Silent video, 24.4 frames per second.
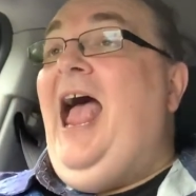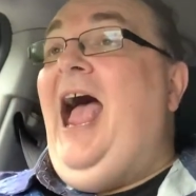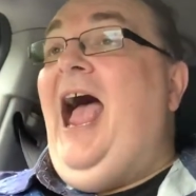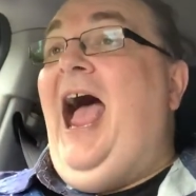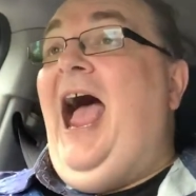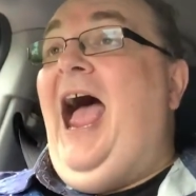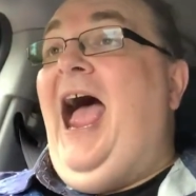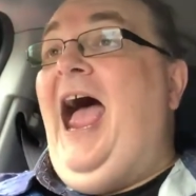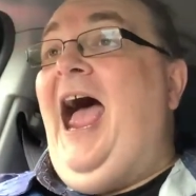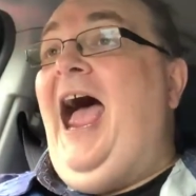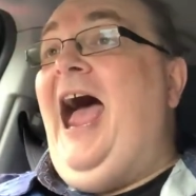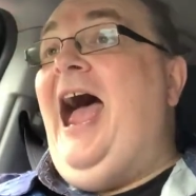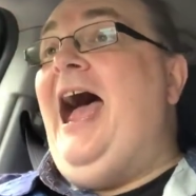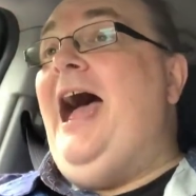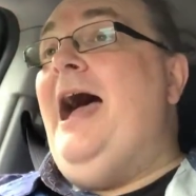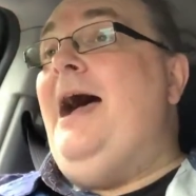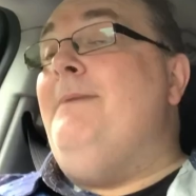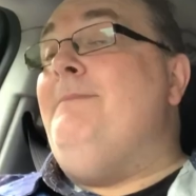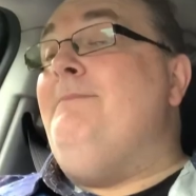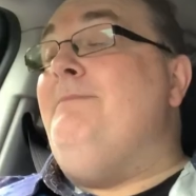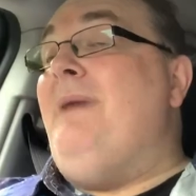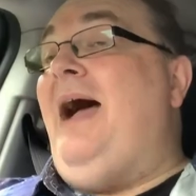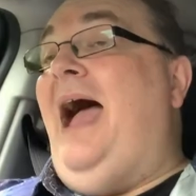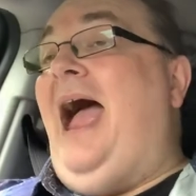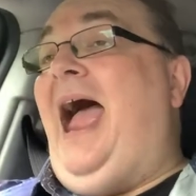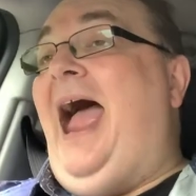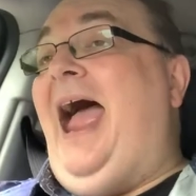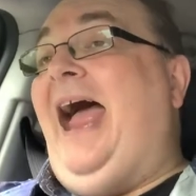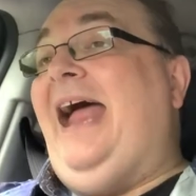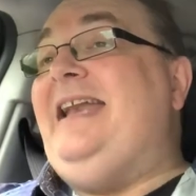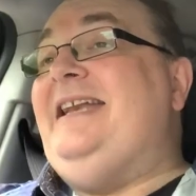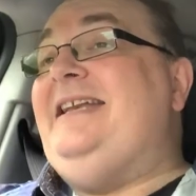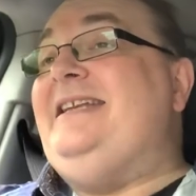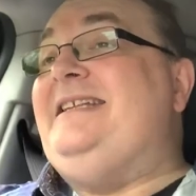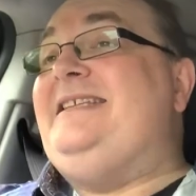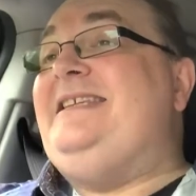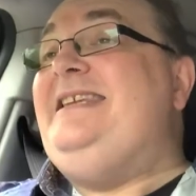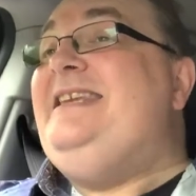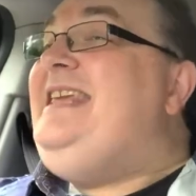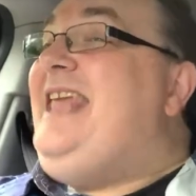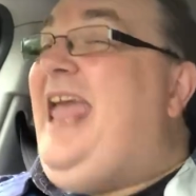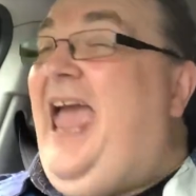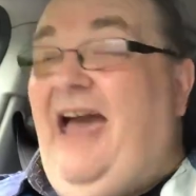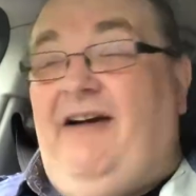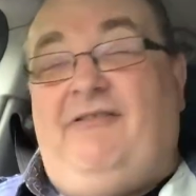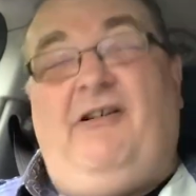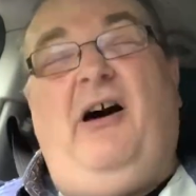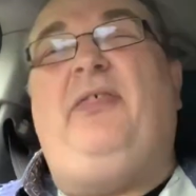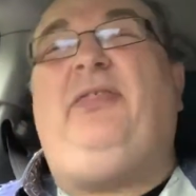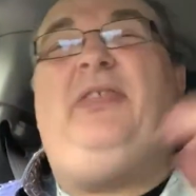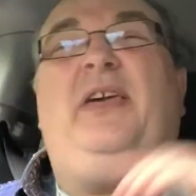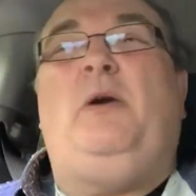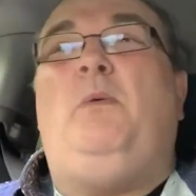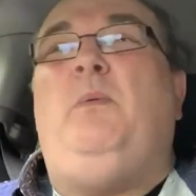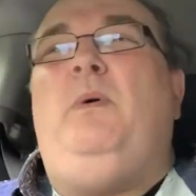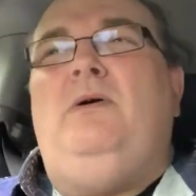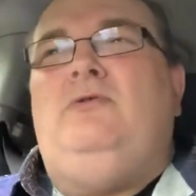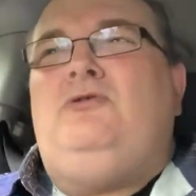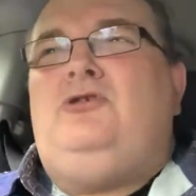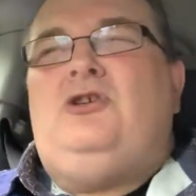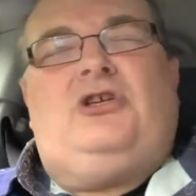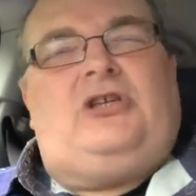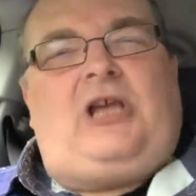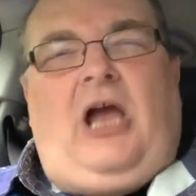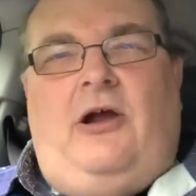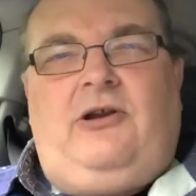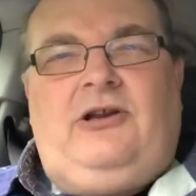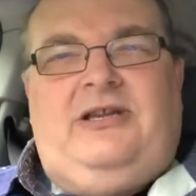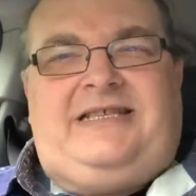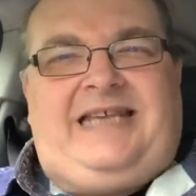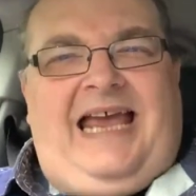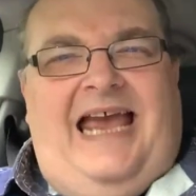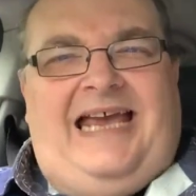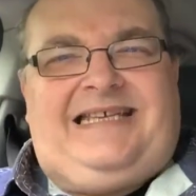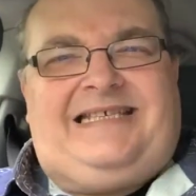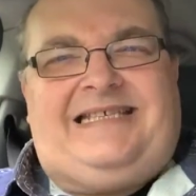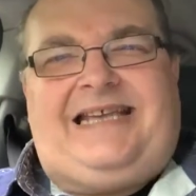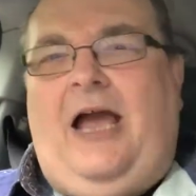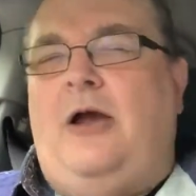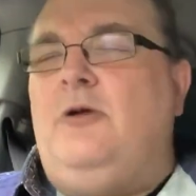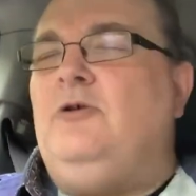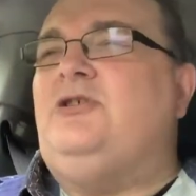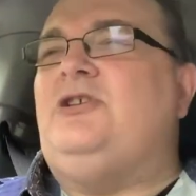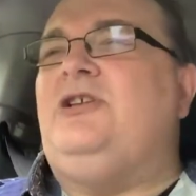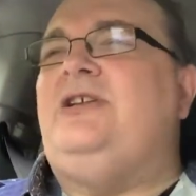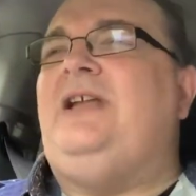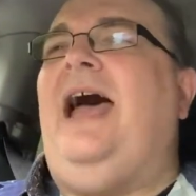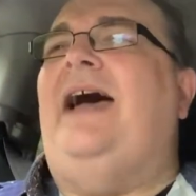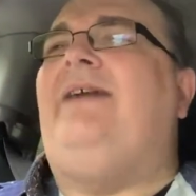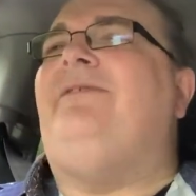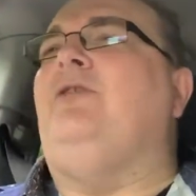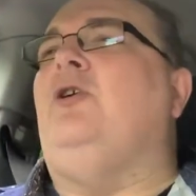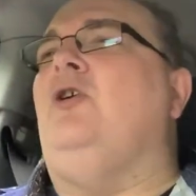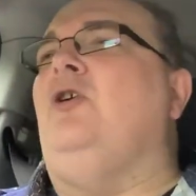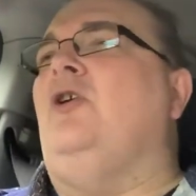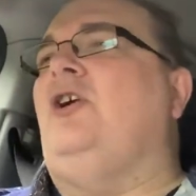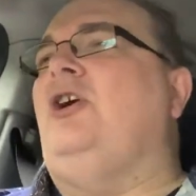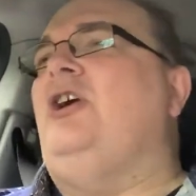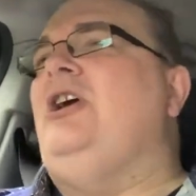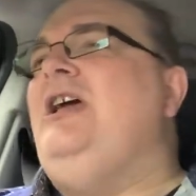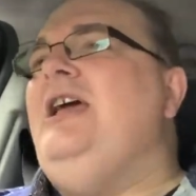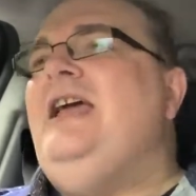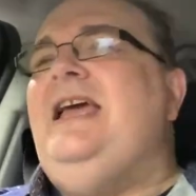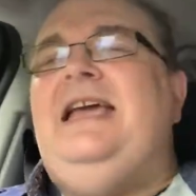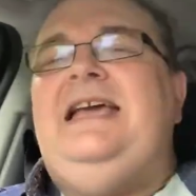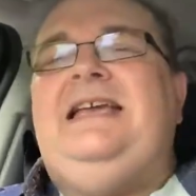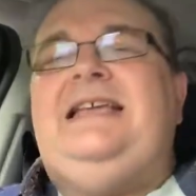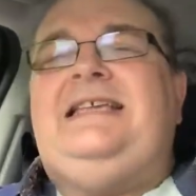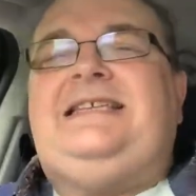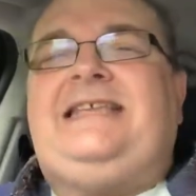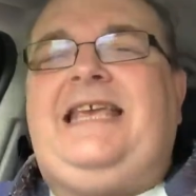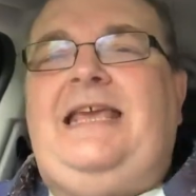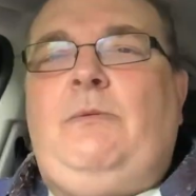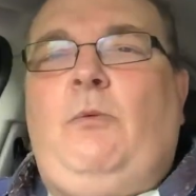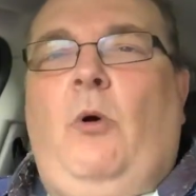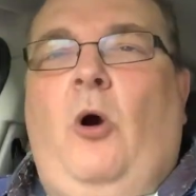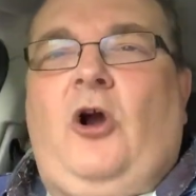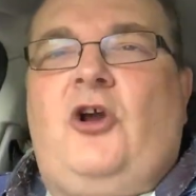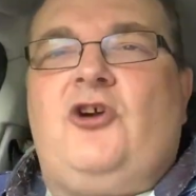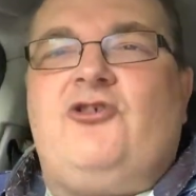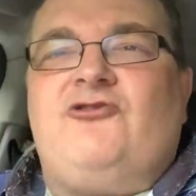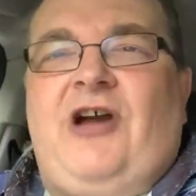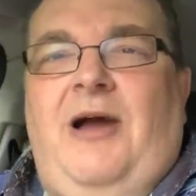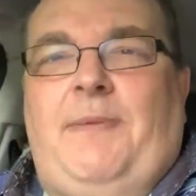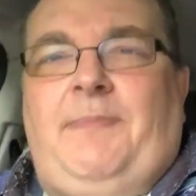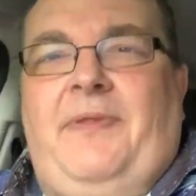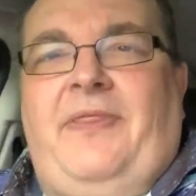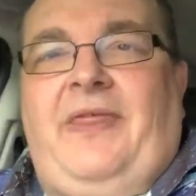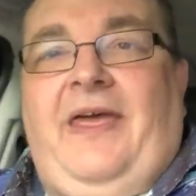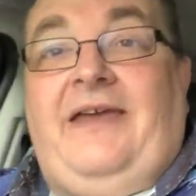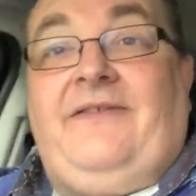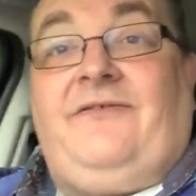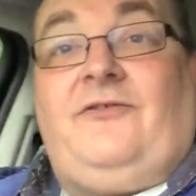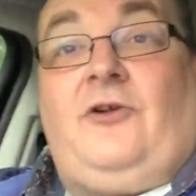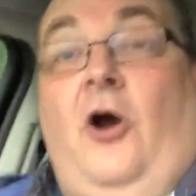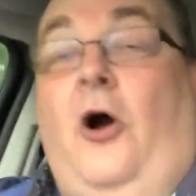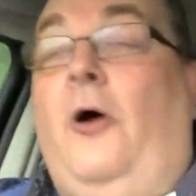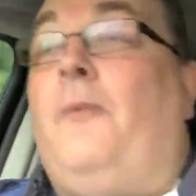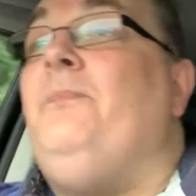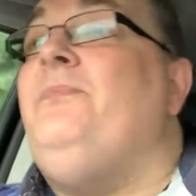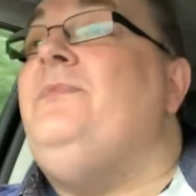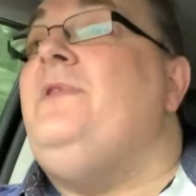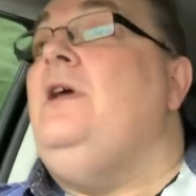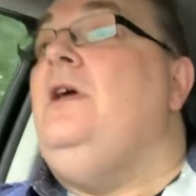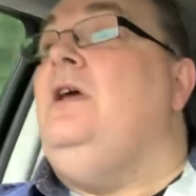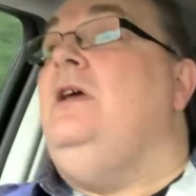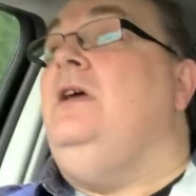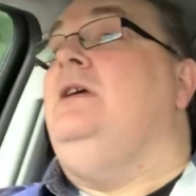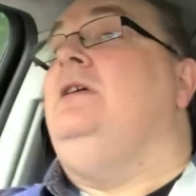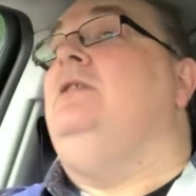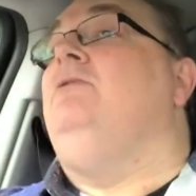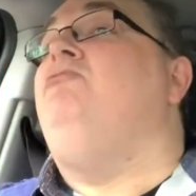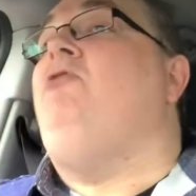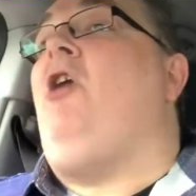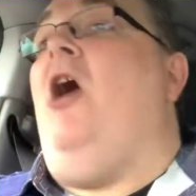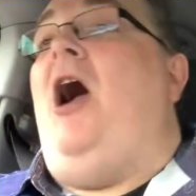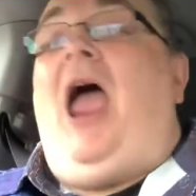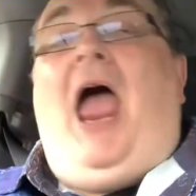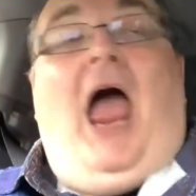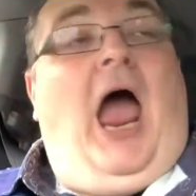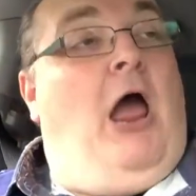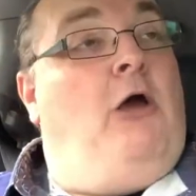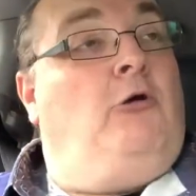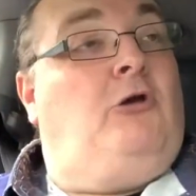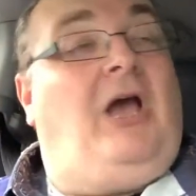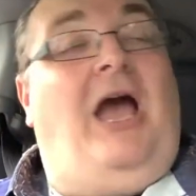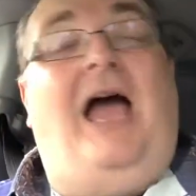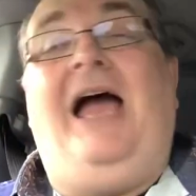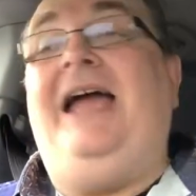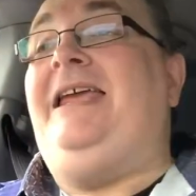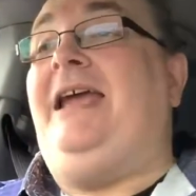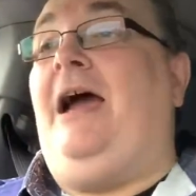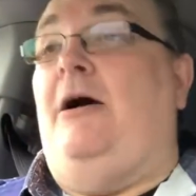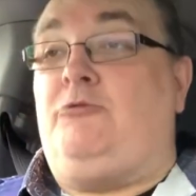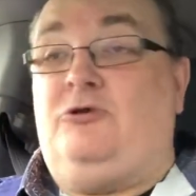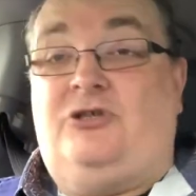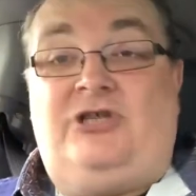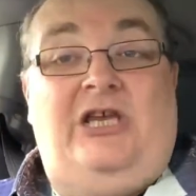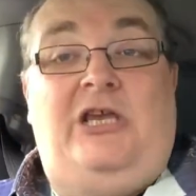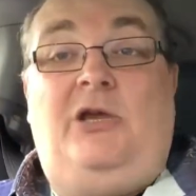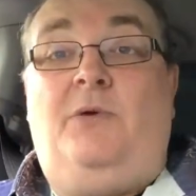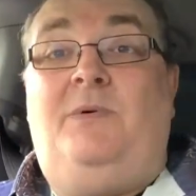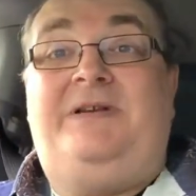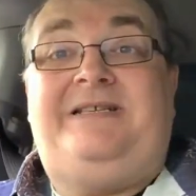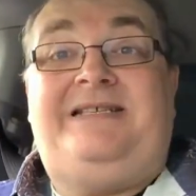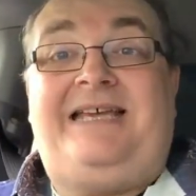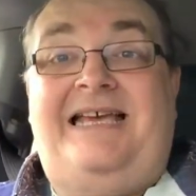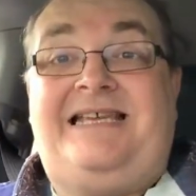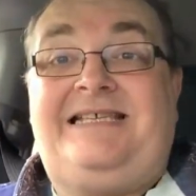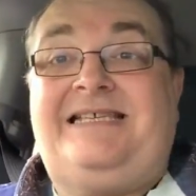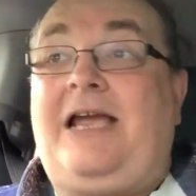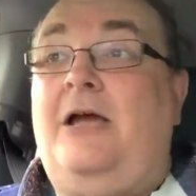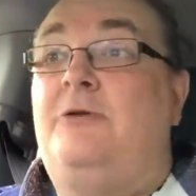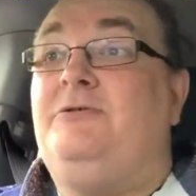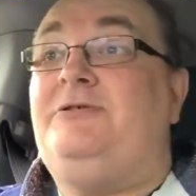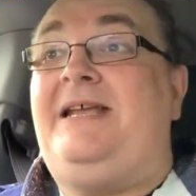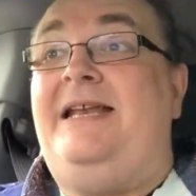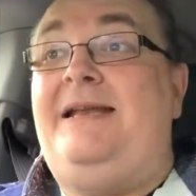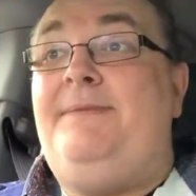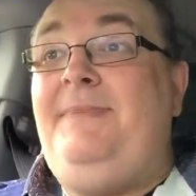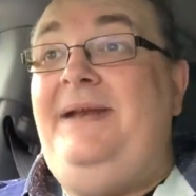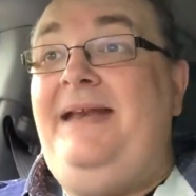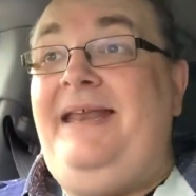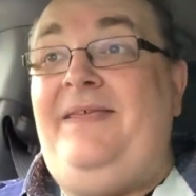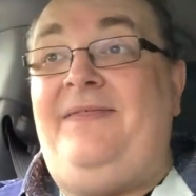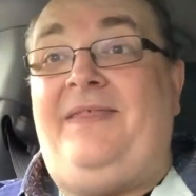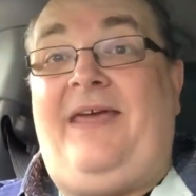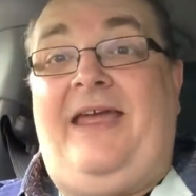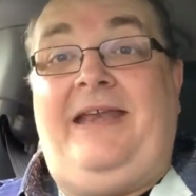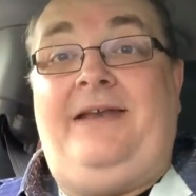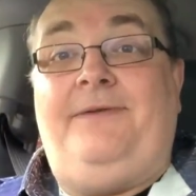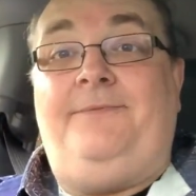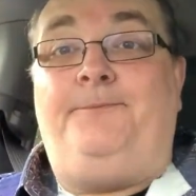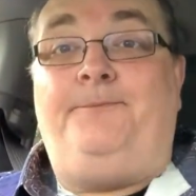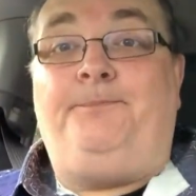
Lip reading: I think we'll just go to Tesco's and have a look, see what crap they've got. Right, okay, I'll see you in Tesco's in a minute then.